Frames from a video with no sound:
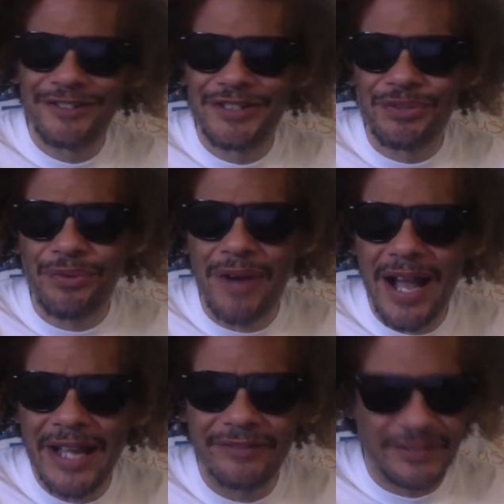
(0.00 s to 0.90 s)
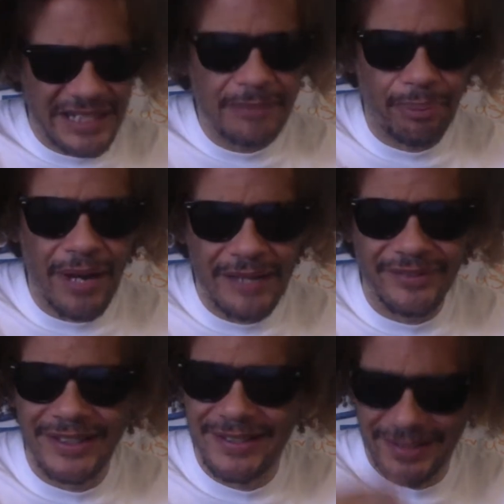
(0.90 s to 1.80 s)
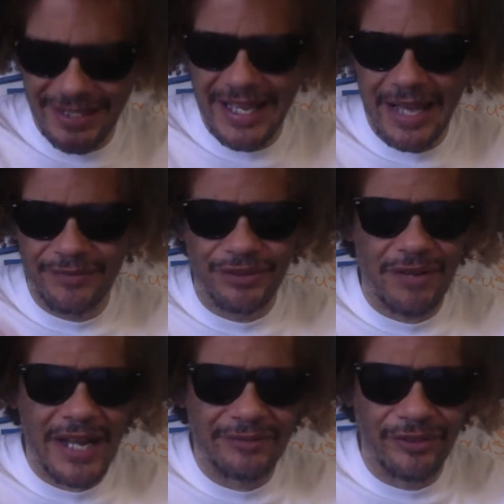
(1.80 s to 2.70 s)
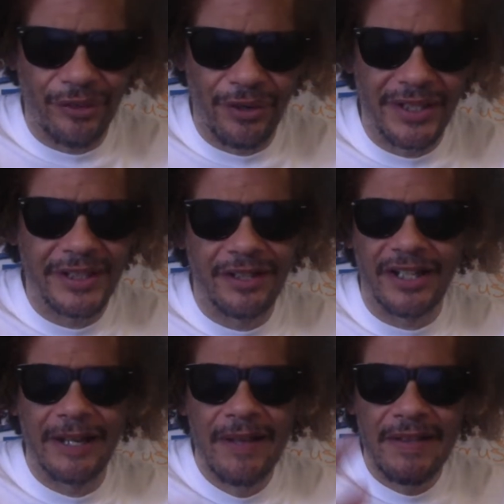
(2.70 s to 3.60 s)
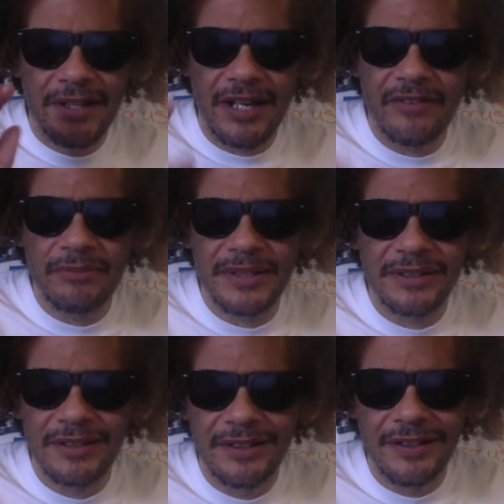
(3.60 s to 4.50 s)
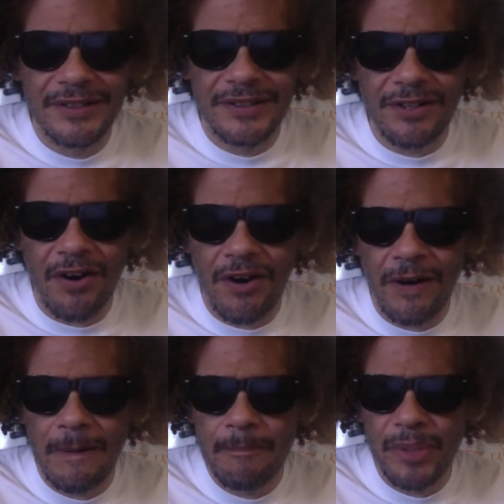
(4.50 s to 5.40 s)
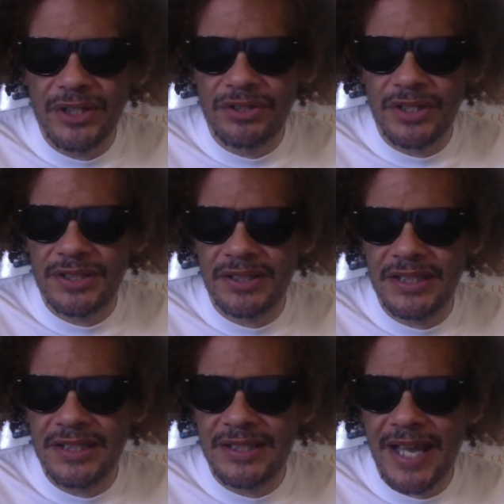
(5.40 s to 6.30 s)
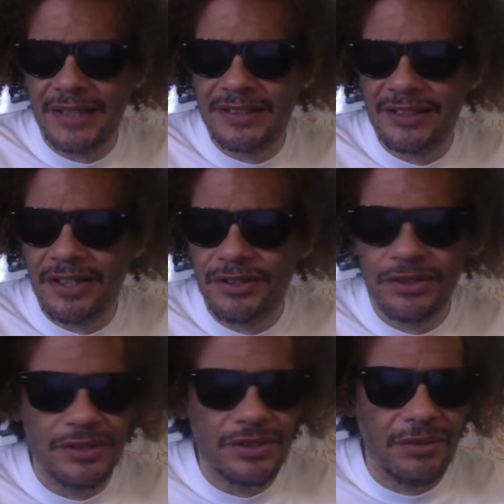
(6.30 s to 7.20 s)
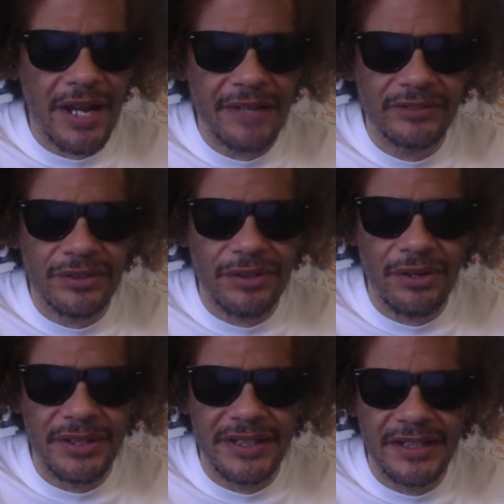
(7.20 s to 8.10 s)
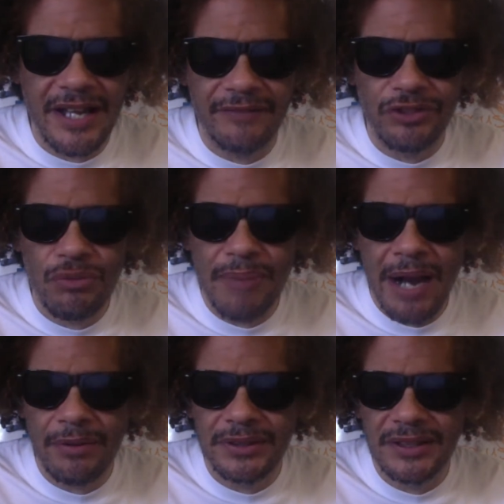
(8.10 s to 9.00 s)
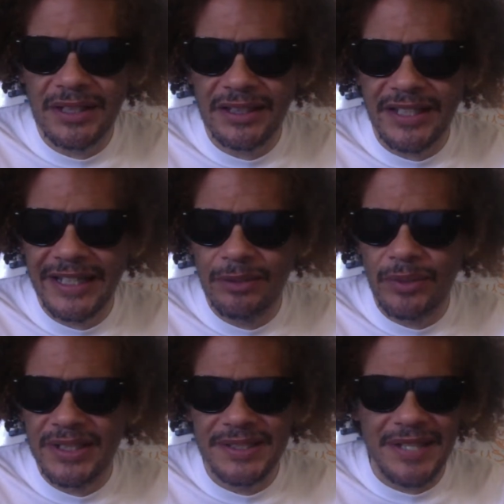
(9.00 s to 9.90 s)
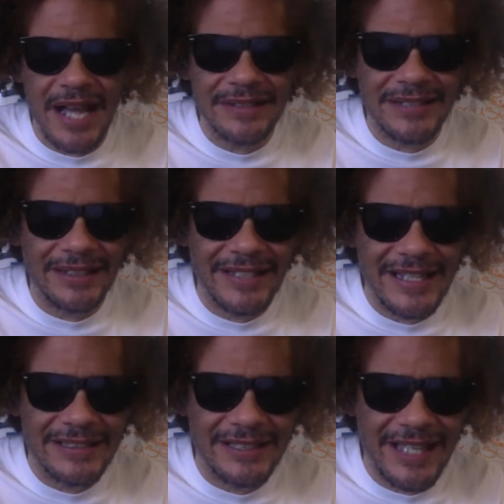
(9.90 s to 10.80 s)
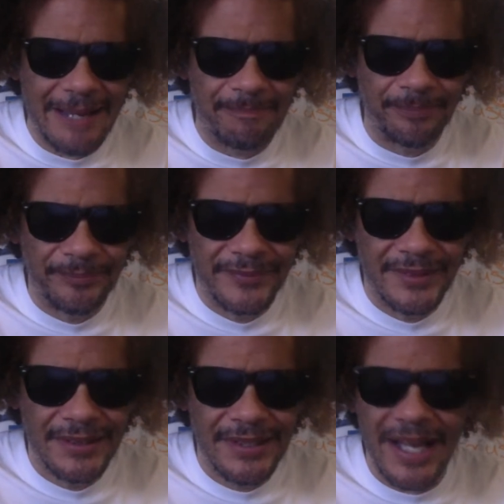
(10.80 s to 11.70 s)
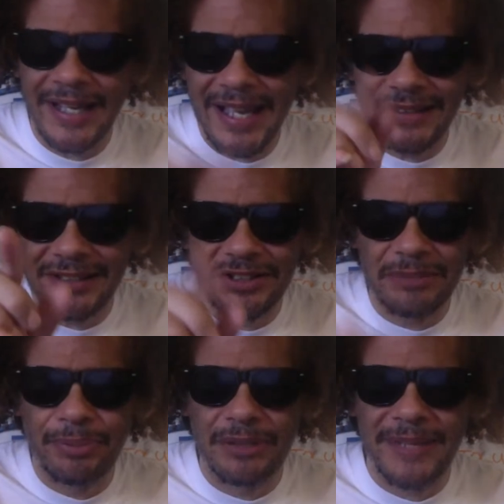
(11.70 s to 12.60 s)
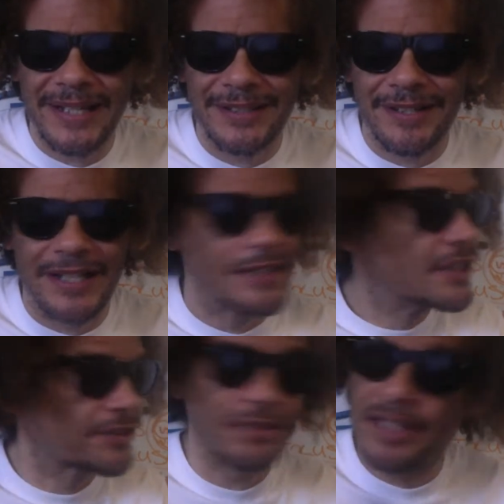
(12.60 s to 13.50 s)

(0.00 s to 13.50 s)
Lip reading: derived. They deprive us. They have derived authority. Okay, the governments are but trustees acting under derived authority and have no power to delegate what is not delegated to them. I can't tell you to put a mask on, so they